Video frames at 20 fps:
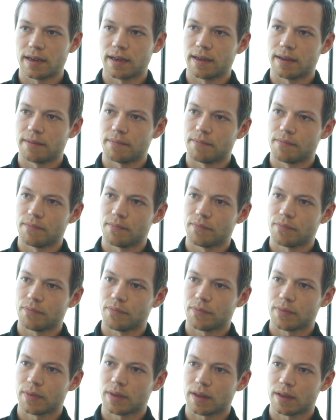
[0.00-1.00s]
um,
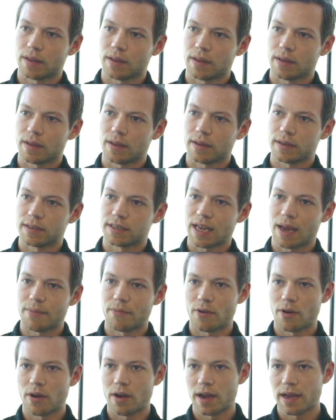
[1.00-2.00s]

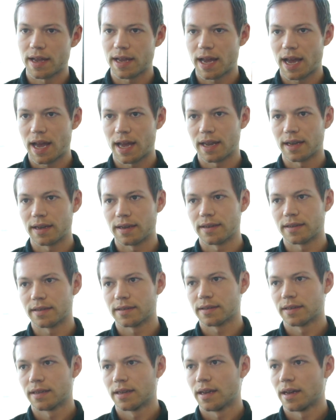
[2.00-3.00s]
Samurai
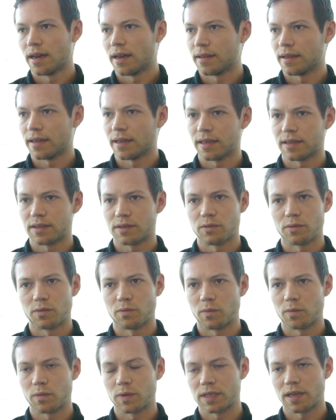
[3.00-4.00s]
and I think it's called
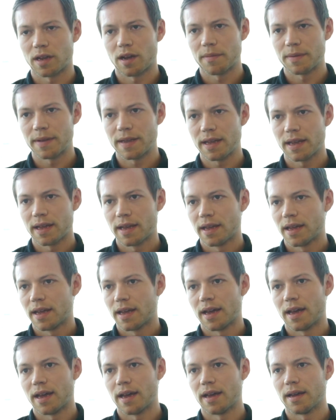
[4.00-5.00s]
Wasabi,
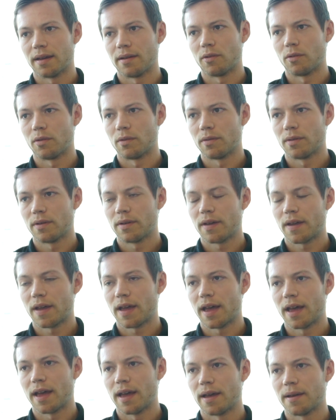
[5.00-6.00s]
uh, or
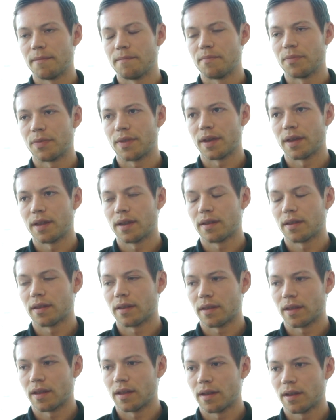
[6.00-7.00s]
um,
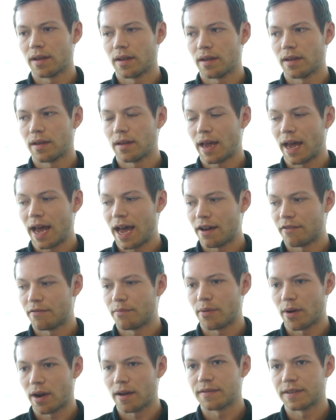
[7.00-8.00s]
that that
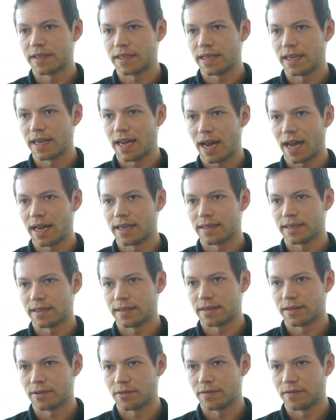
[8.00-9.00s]
have privacy as
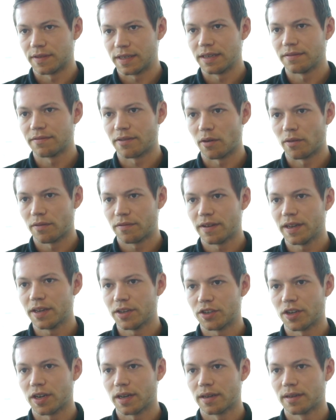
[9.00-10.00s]
a sort of default
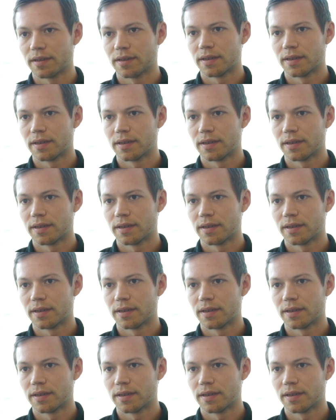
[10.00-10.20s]
feature.